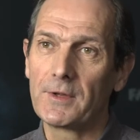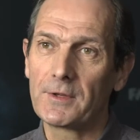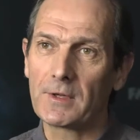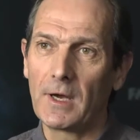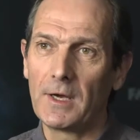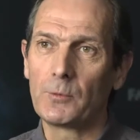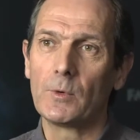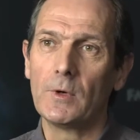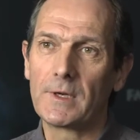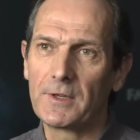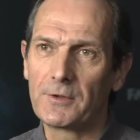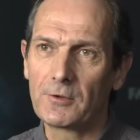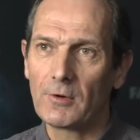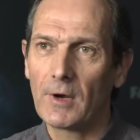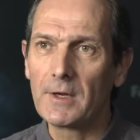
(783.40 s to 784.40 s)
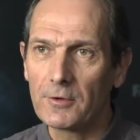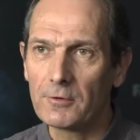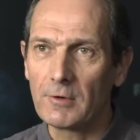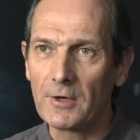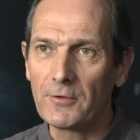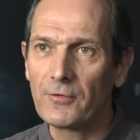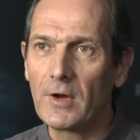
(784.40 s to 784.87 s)
at this guy's work. It's great
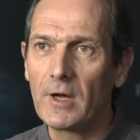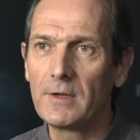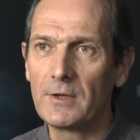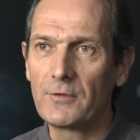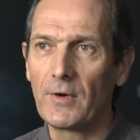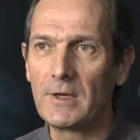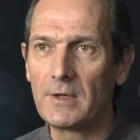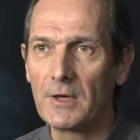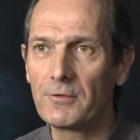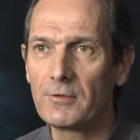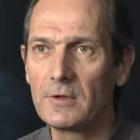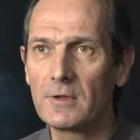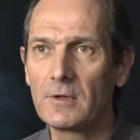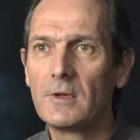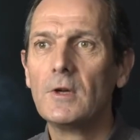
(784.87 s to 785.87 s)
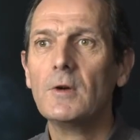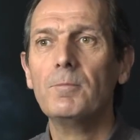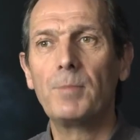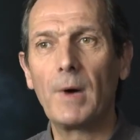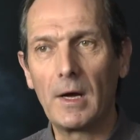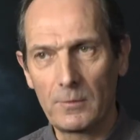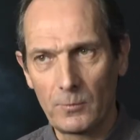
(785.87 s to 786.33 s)
fun, it's very different,
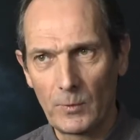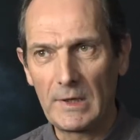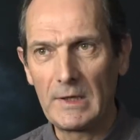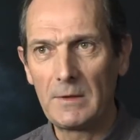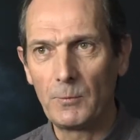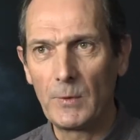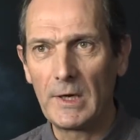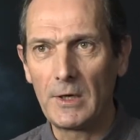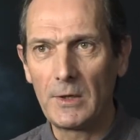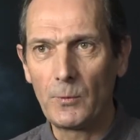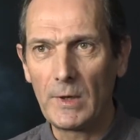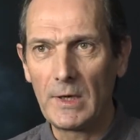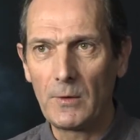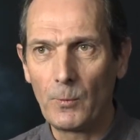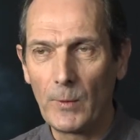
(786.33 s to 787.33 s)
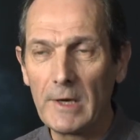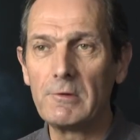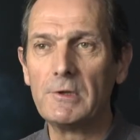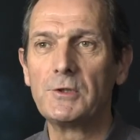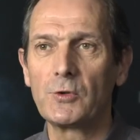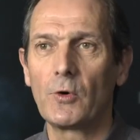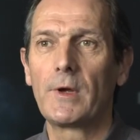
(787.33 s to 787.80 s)
but we're
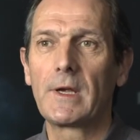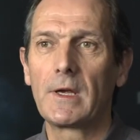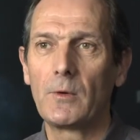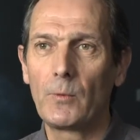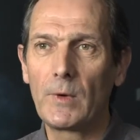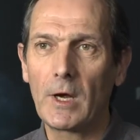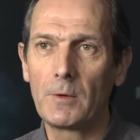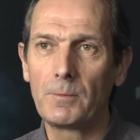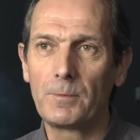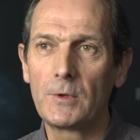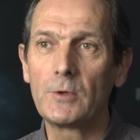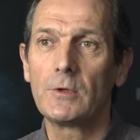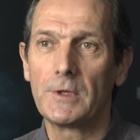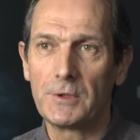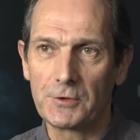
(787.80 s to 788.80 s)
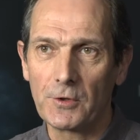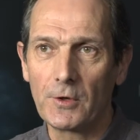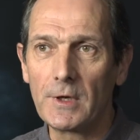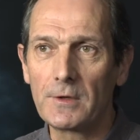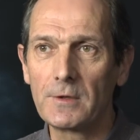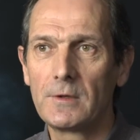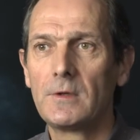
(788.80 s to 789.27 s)
enjoying it, we hope you'll enjoy
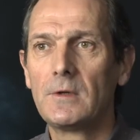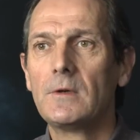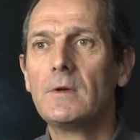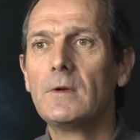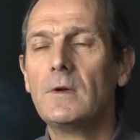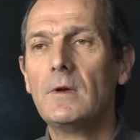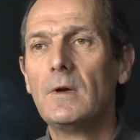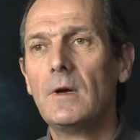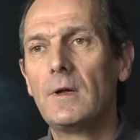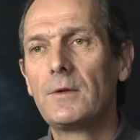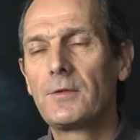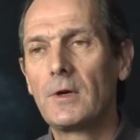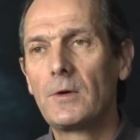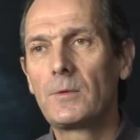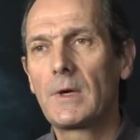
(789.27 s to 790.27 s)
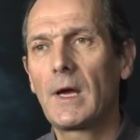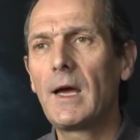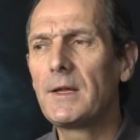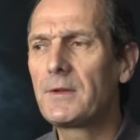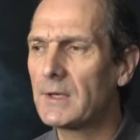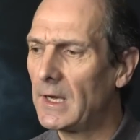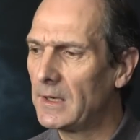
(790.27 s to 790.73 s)
it. So
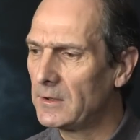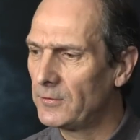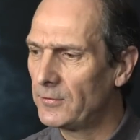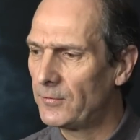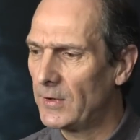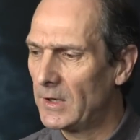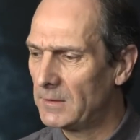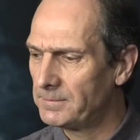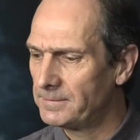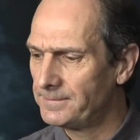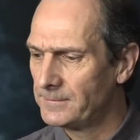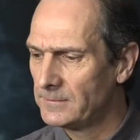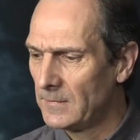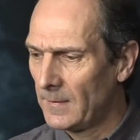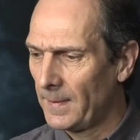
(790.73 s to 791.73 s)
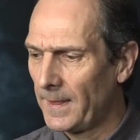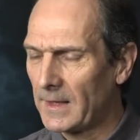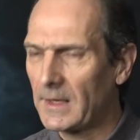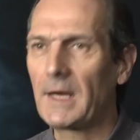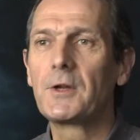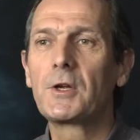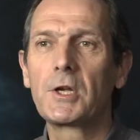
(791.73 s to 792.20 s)
it's kind of
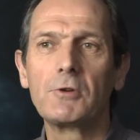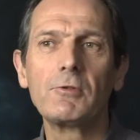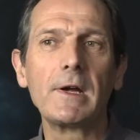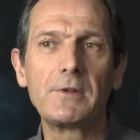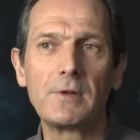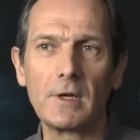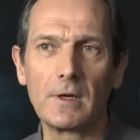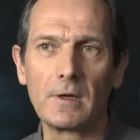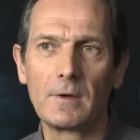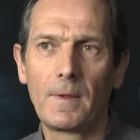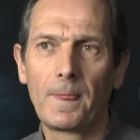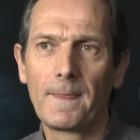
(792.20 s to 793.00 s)
curating